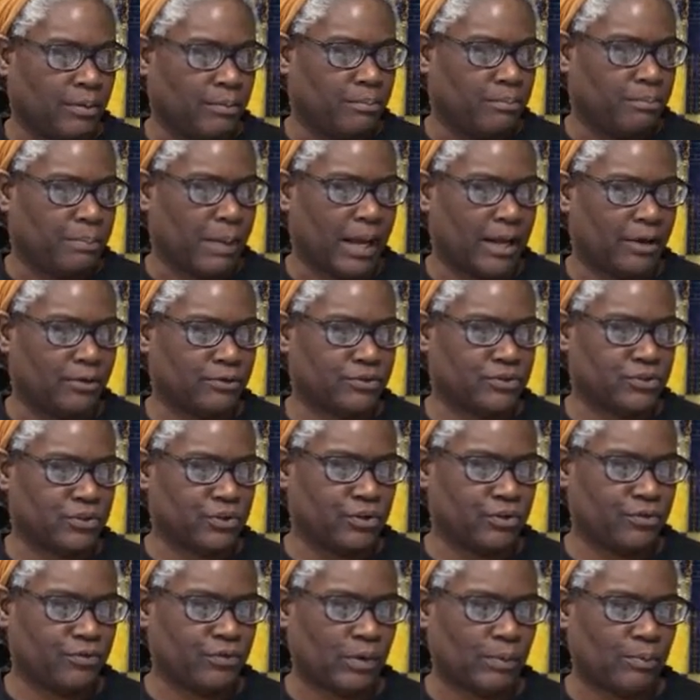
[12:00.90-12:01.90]

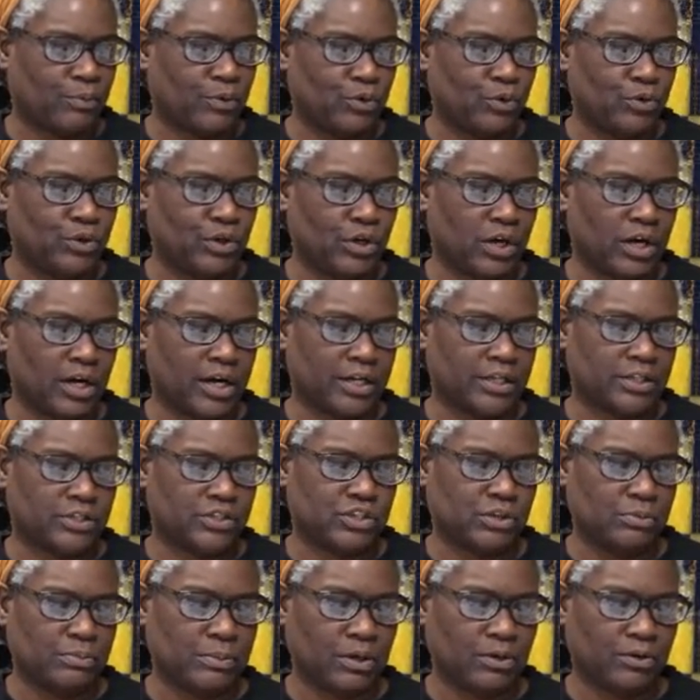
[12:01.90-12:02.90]
Bowser from New York.
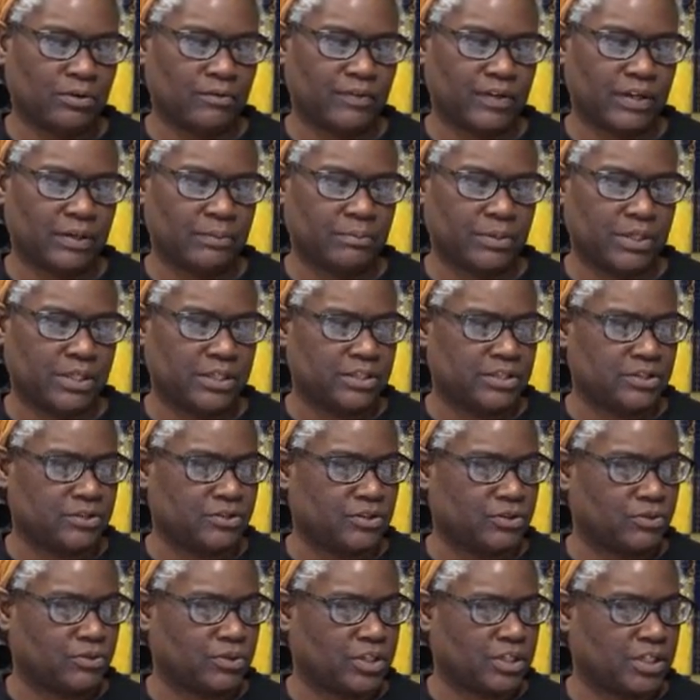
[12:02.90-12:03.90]
She motivated me to
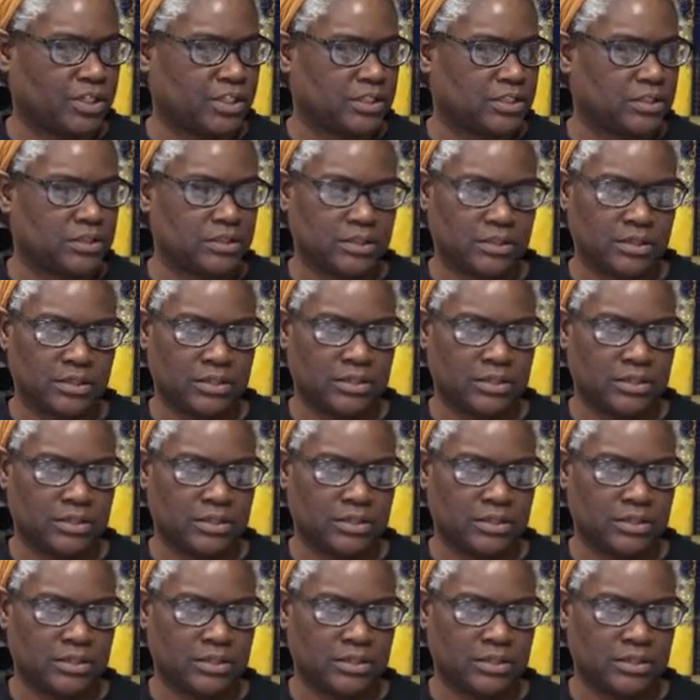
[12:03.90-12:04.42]
do these